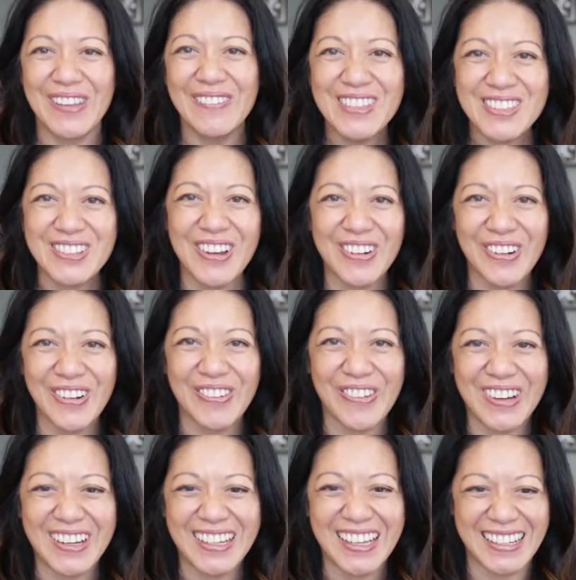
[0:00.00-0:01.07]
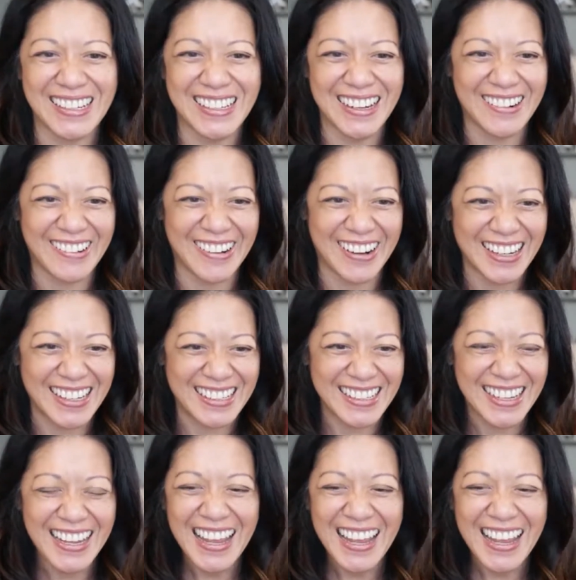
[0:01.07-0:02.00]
me start over again. All right.